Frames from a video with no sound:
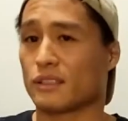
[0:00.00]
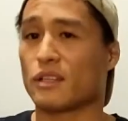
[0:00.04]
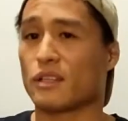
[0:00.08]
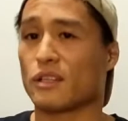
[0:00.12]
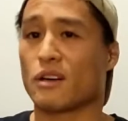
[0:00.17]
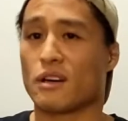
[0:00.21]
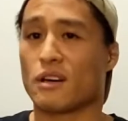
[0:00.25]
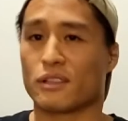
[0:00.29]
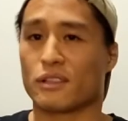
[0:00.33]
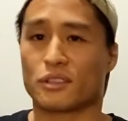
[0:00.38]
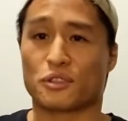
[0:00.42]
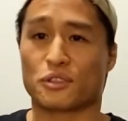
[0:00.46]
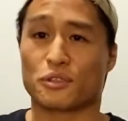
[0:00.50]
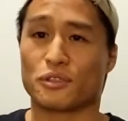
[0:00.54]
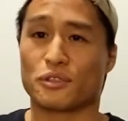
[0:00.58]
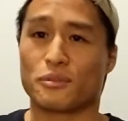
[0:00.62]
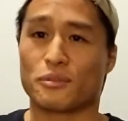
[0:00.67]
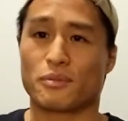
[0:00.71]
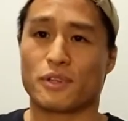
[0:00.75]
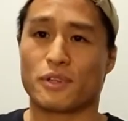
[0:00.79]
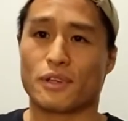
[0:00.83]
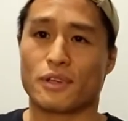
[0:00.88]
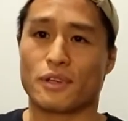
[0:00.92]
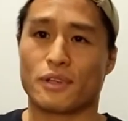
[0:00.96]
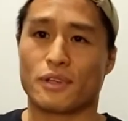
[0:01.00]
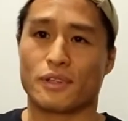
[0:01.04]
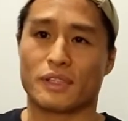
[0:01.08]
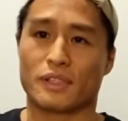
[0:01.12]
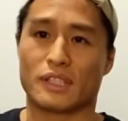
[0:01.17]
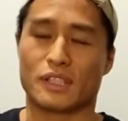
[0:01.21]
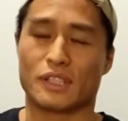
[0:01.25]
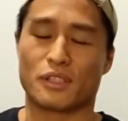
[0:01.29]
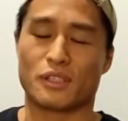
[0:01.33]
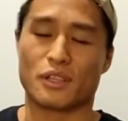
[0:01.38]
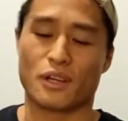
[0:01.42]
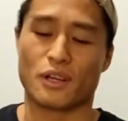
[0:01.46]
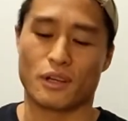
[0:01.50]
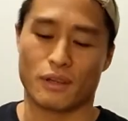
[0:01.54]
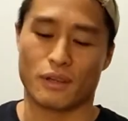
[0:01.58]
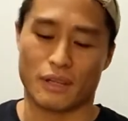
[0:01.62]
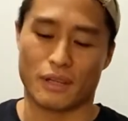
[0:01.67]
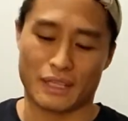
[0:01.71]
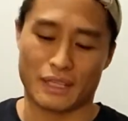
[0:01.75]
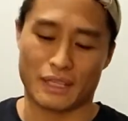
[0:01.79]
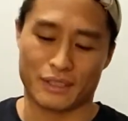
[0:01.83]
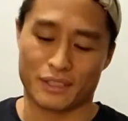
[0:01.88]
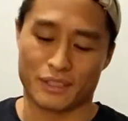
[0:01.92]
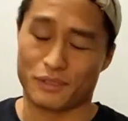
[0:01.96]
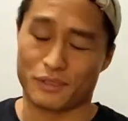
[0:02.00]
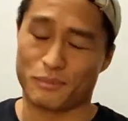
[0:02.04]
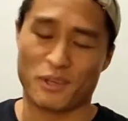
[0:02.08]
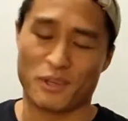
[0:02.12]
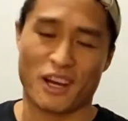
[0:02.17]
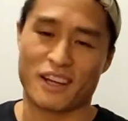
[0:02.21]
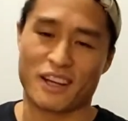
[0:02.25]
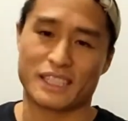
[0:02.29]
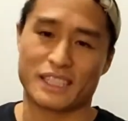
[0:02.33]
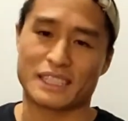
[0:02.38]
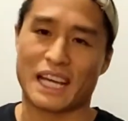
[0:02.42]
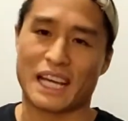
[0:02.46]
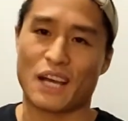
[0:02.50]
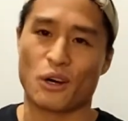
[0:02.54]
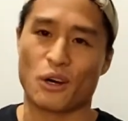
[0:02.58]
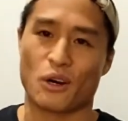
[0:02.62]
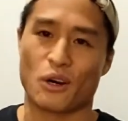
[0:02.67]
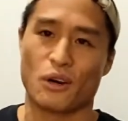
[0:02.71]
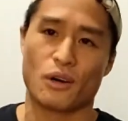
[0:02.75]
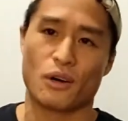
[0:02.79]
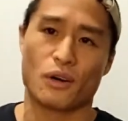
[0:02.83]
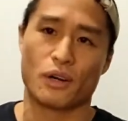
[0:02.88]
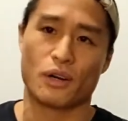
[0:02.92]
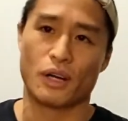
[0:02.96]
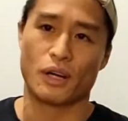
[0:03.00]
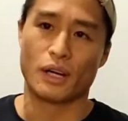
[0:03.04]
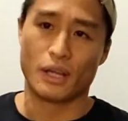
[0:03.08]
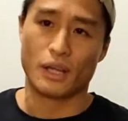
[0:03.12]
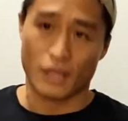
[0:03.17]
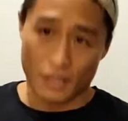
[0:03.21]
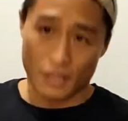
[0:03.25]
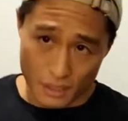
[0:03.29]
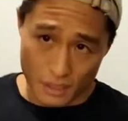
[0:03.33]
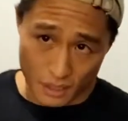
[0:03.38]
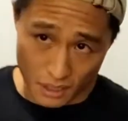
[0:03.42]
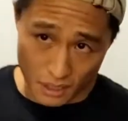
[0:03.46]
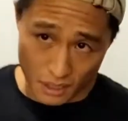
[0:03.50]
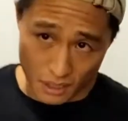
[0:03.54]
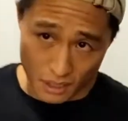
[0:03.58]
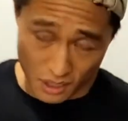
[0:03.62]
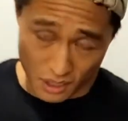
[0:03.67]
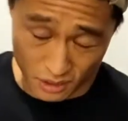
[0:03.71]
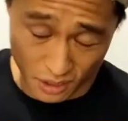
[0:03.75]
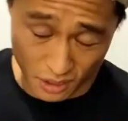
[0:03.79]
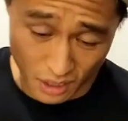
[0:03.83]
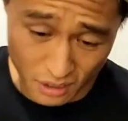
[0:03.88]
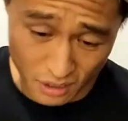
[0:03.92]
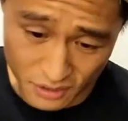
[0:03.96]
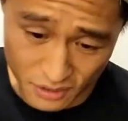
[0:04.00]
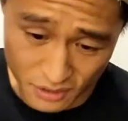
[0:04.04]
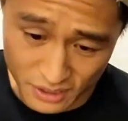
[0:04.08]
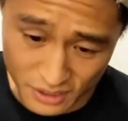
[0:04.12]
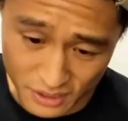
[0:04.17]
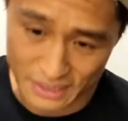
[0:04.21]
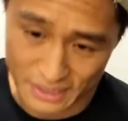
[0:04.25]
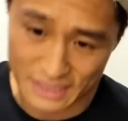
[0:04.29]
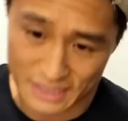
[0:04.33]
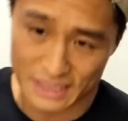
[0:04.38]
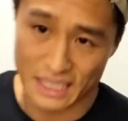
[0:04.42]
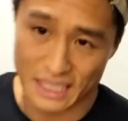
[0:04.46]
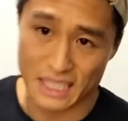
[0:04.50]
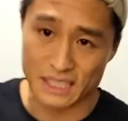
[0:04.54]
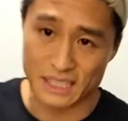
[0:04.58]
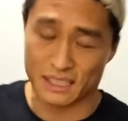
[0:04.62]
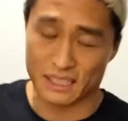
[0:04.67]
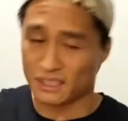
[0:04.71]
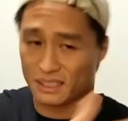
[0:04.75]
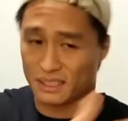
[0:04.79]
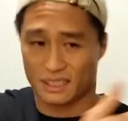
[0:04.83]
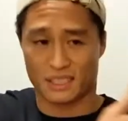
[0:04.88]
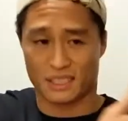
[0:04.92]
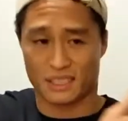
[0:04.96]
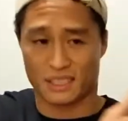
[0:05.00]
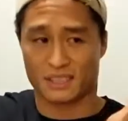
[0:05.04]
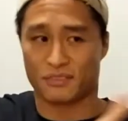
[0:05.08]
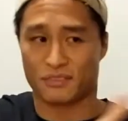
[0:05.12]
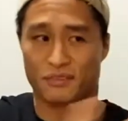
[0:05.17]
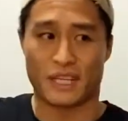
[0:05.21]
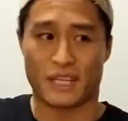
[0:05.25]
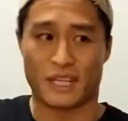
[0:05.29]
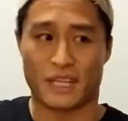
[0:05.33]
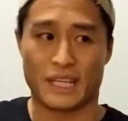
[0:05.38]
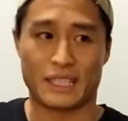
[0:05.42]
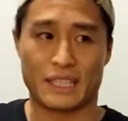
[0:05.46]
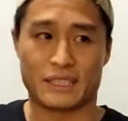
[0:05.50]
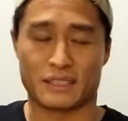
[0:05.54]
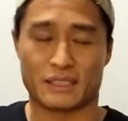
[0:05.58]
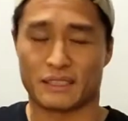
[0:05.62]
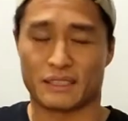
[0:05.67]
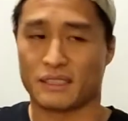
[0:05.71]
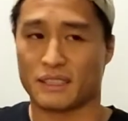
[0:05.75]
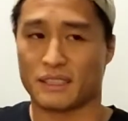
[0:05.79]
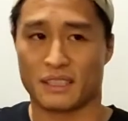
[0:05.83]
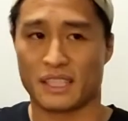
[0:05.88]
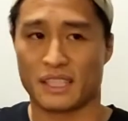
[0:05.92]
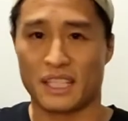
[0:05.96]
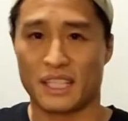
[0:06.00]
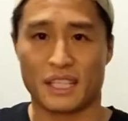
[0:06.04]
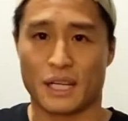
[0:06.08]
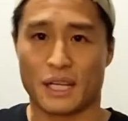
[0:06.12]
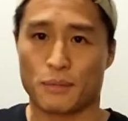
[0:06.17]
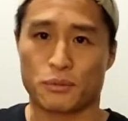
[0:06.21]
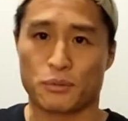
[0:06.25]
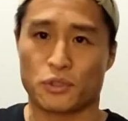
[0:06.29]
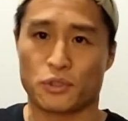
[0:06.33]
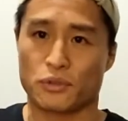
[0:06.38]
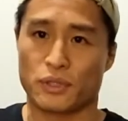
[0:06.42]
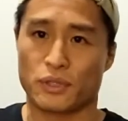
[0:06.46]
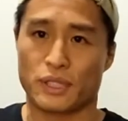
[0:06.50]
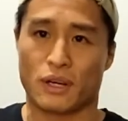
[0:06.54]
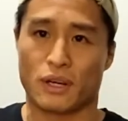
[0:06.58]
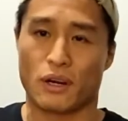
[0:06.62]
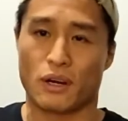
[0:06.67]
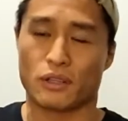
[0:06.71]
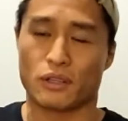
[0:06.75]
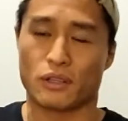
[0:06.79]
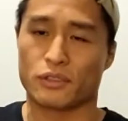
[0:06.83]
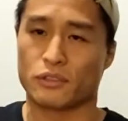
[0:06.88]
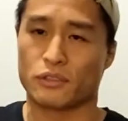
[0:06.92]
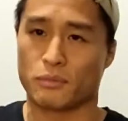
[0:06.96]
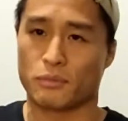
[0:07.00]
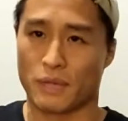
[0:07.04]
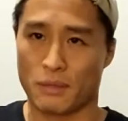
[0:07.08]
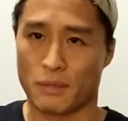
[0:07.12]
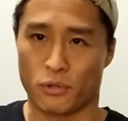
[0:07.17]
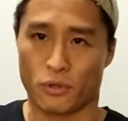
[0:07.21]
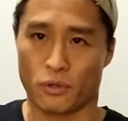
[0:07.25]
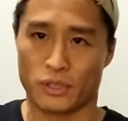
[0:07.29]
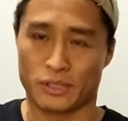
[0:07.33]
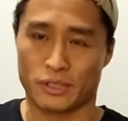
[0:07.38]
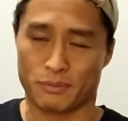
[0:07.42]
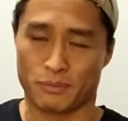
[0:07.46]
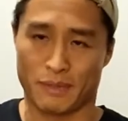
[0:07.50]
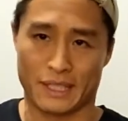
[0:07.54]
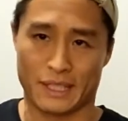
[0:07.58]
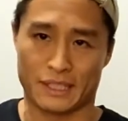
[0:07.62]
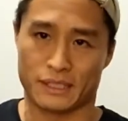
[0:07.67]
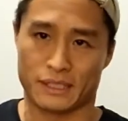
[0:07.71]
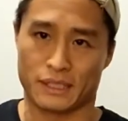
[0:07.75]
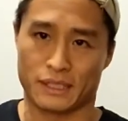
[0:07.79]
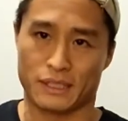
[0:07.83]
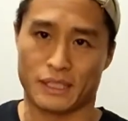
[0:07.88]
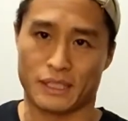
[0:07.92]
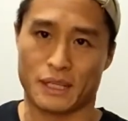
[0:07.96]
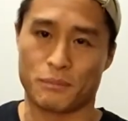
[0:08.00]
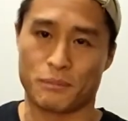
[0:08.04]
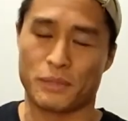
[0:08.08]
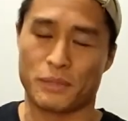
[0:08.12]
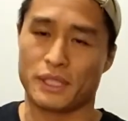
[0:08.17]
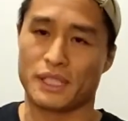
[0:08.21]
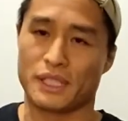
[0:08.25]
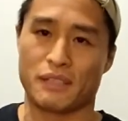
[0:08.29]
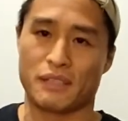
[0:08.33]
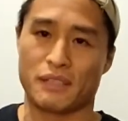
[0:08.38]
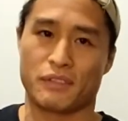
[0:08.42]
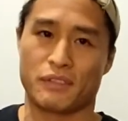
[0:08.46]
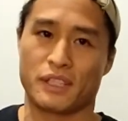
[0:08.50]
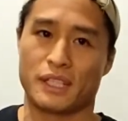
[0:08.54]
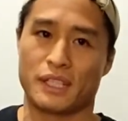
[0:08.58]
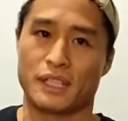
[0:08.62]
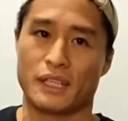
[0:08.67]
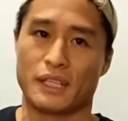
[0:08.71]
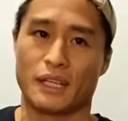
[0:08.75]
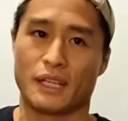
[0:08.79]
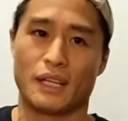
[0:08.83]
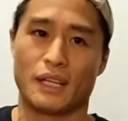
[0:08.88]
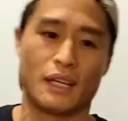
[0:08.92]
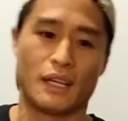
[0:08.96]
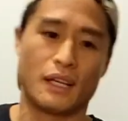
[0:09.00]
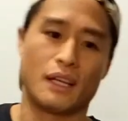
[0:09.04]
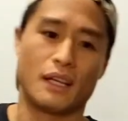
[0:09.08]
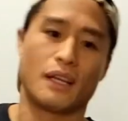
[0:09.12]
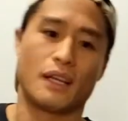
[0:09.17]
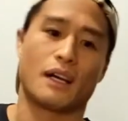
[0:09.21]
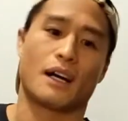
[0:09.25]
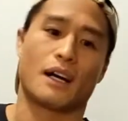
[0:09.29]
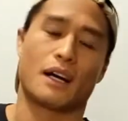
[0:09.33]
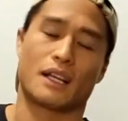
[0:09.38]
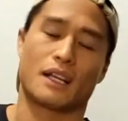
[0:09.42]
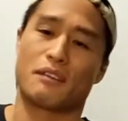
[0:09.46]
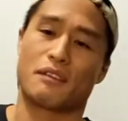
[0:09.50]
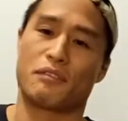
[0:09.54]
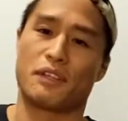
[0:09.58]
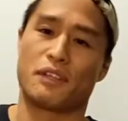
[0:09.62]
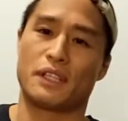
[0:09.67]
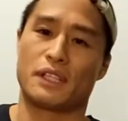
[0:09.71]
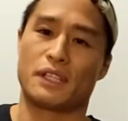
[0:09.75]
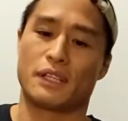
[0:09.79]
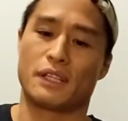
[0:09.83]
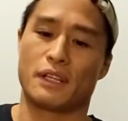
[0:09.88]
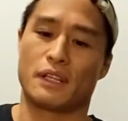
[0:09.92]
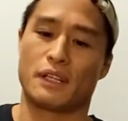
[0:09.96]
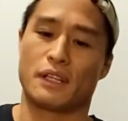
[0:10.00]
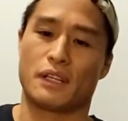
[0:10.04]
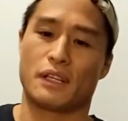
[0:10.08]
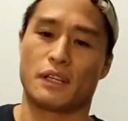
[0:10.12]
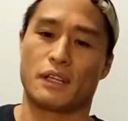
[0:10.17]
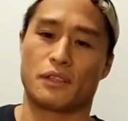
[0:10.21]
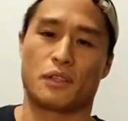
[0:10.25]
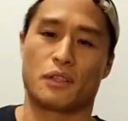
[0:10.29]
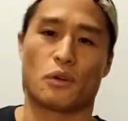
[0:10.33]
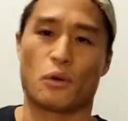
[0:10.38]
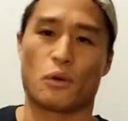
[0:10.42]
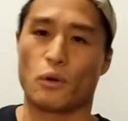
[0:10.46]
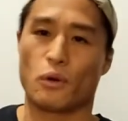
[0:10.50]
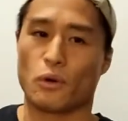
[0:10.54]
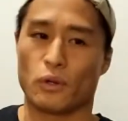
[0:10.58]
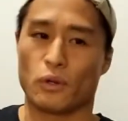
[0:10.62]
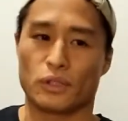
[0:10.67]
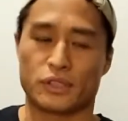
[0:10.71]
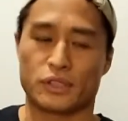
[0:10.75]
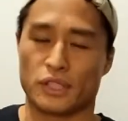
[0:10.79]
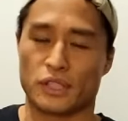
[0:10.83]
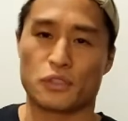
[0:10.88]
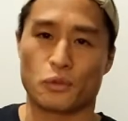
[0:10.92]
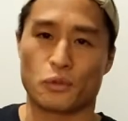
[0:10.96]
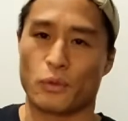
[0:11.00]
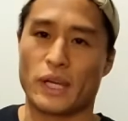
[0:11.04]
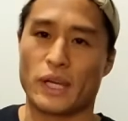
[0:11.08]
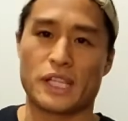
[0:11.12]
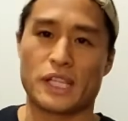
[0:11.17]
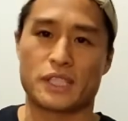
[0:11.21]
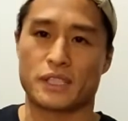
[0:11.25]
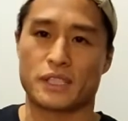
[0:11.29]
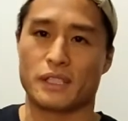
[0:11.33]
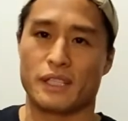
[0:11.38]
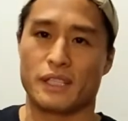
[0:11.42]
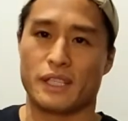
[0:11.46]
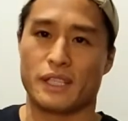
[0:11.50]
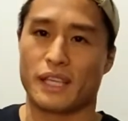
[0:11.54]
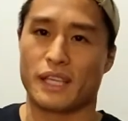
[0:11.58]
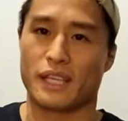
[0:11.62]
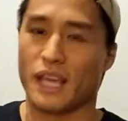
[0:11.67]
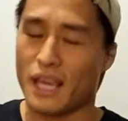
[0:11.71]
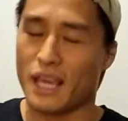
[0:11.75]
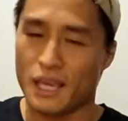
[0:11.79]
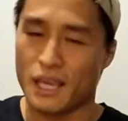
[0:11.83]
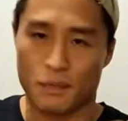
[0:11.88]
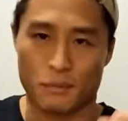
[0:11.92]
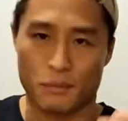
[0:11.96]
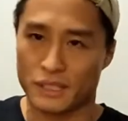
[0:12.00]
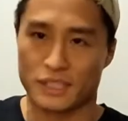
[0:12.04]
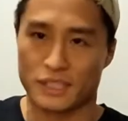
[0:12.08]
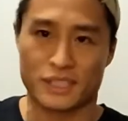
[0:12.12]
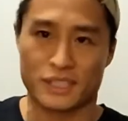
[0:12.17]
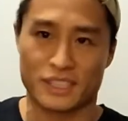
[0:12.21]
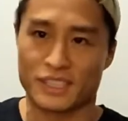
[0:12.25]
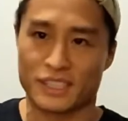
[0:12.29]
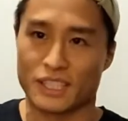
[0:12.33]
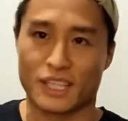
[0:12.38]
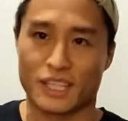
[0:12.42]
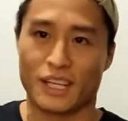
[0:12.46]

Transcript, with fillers: Oh, true. You know, to be honest, I owe oh, a lot of the success this fight leading up to it all to my boy Spike Lee. I mean, even uh, given the the whole situation, he came and just